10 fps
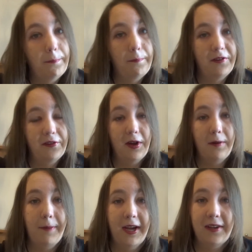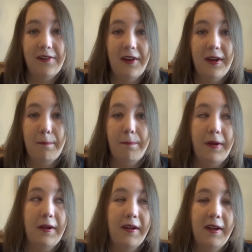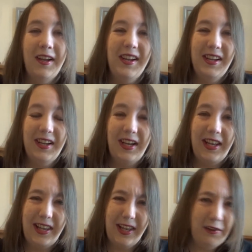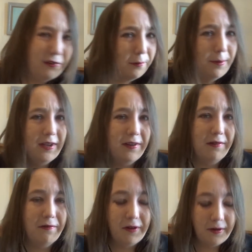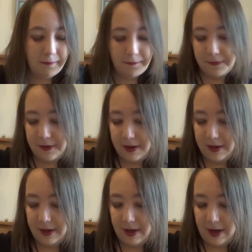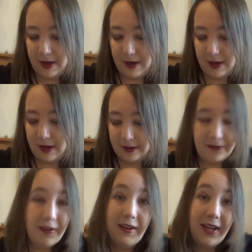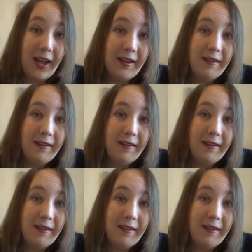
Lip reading: style packaging, but a little bit different. So yeah,